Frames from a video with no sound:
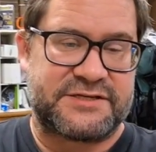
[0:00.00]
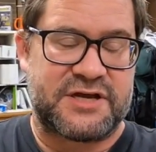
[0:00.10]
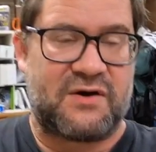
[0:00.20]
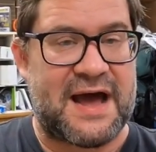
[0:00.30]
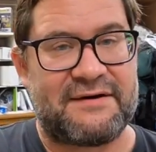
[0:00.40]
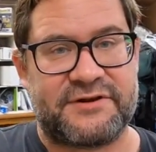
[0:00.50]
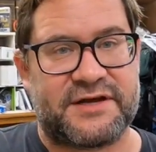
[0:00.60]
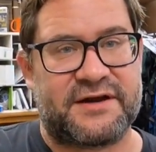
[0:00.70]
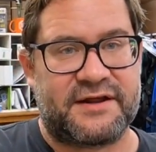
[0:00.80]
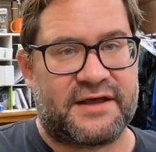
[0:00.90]
So I haven't
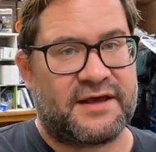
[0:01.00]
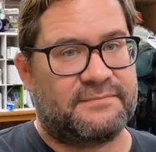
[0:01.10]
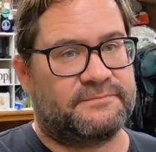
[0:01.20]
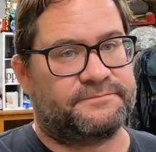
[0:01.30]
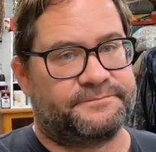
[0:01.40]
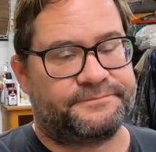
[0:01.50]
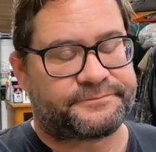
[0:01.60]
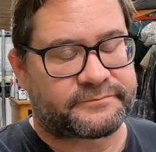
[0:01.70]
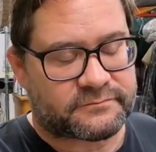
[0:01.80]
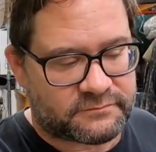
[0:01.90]
done it again.
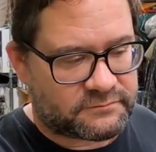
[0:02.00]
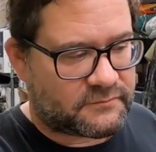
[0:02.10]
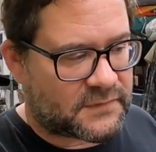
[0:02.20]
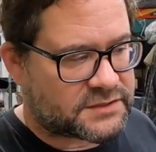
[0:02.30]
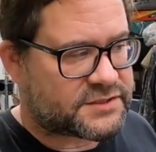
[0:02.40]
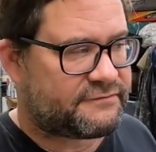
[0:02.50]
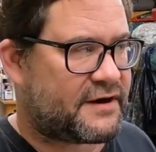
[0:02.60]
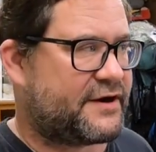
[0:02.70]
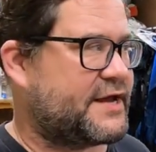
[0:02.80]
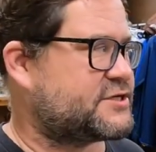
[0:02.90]
So
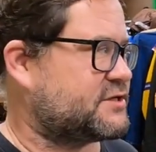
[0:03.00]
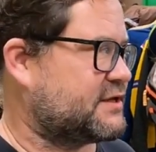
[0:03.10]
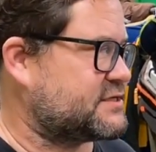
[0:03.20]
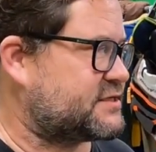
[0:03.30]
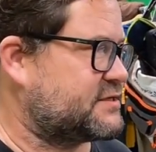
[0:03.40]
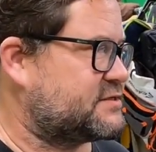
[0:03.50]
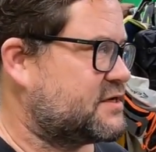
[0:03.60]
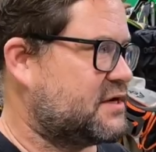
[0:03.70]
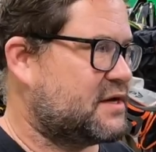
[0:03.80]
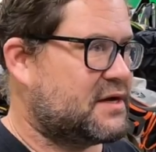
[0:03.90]
variation listings,
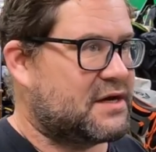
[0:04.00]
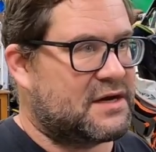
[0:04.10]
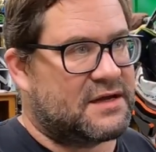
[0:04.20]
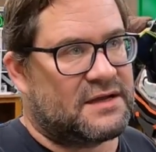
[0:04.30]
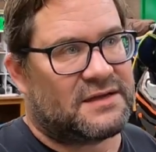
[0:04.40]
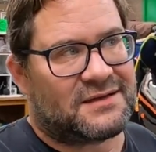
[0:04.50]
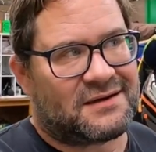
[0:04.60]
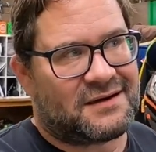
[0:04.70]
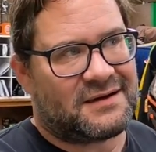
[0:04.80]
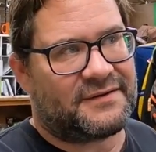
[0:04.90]

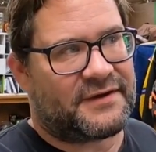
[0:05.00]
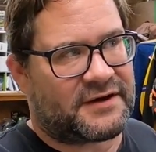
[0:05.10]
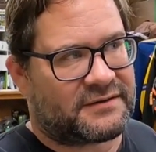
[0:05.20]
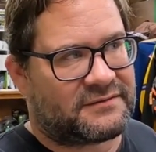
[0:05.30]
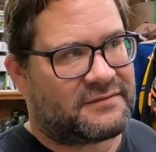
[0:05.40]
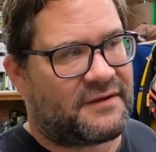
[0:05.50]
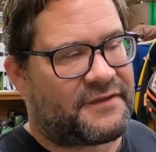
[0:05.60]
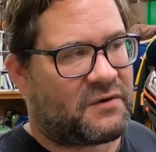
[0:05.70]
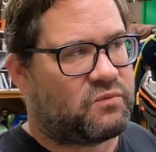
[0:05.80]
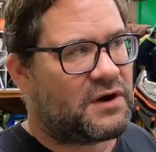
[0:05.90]
they're,
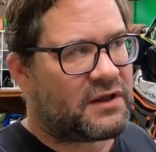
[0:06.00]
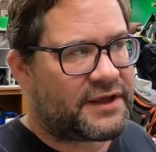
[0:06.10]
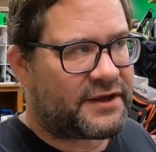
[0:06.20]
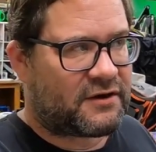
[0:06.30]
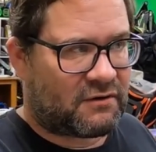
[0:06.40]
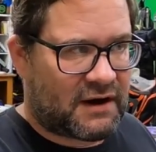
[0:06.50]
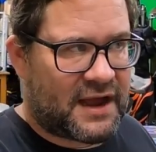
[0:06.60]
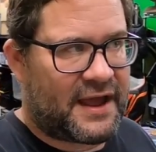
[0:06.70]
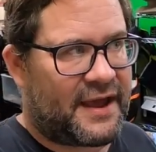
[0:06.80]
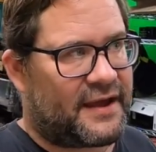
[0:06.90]
they're really
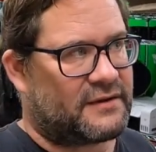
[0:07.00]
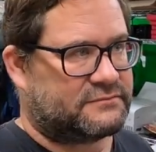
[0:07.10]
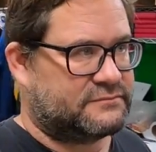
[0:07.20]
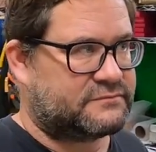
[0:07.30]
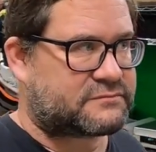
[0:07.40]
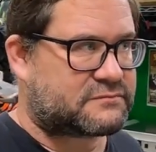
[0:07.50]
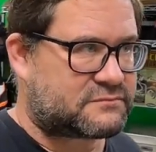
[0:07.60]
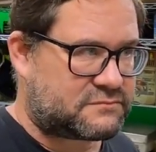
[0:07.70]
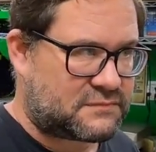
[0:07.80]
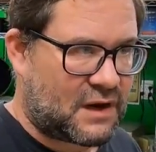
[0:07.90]
gray,
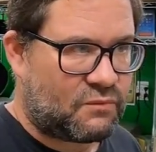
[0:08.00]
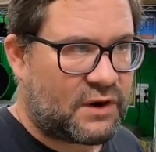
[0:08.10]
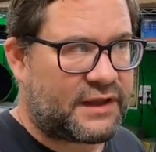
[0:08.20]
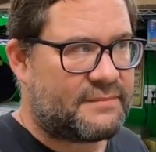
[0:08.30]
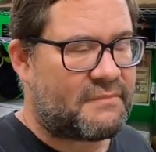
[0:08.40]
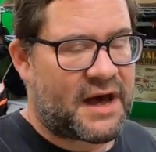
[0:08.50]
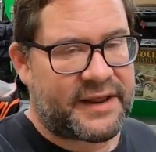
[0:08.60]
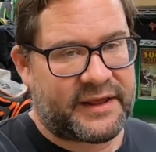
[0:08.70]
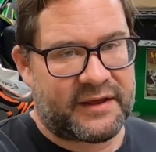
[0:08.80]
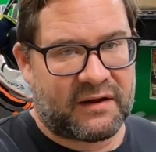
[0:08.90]
really
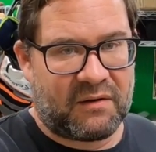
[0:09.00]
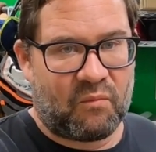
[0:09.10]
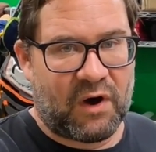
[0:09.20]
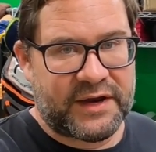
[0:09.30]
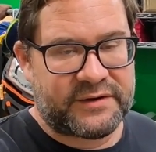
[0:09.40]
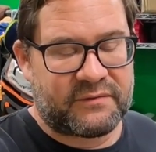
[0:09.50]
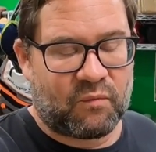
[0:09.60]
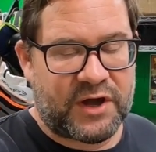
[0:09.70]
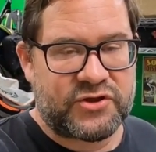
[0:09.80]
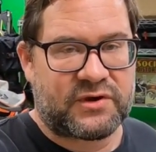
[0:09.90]
muddy on what,
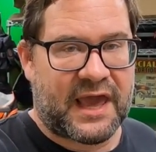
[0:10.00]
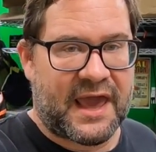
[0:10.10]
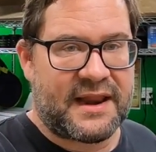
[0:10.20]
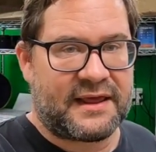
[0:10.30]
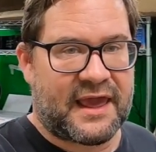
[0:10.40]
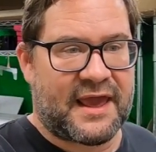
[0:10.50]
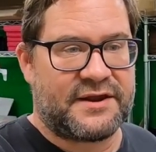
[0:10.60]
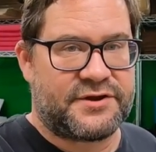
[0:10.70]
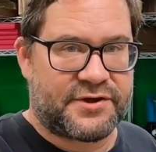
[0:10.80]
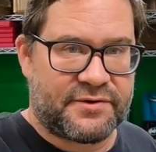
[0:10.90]
what you can and
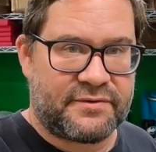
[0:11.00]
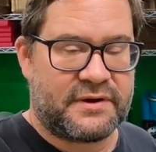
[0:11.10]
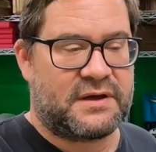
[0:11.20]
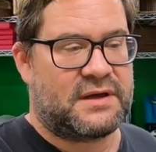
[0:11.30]
can't do.